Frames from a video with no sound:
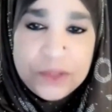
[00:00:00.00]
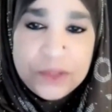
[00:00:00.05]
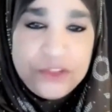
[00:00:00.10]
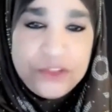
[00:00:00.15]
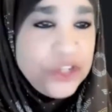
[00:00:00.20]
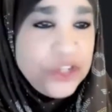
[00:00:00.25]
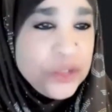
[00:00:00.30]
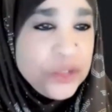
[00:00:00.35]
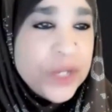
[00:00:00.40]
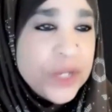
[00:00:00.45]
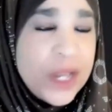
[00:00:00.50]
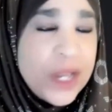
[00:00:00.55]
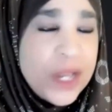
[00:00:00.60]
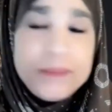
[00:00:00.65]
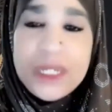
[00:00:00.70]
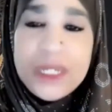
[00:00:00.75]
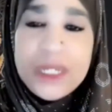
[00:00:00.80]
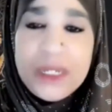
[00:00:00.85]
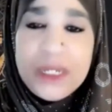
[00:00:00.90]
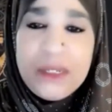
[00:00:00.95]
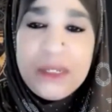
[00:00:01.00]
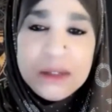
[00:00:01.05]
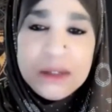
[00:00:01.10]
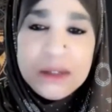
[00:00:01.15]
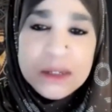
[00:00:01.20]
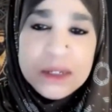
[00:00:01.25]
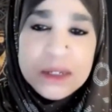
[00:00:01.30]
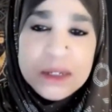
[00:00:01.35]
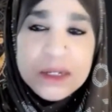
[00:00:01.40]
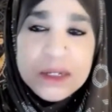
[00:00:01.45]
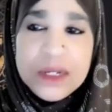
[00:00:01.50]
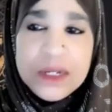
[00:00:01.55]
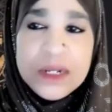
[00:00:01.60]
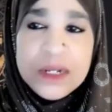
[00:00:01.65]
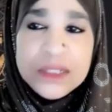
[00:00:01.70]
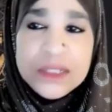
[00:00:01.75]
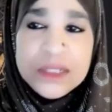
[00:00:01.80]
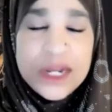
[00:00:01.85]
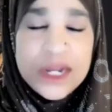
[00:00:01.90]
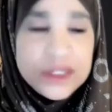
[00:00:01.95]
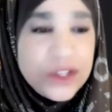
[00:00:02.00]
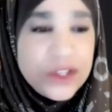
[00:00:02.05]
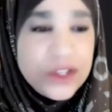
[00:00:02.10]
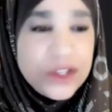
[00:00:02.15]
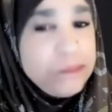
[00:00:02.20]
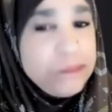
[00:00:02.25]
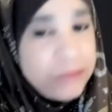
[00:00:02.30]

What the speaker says: Do you know what I mean? There's a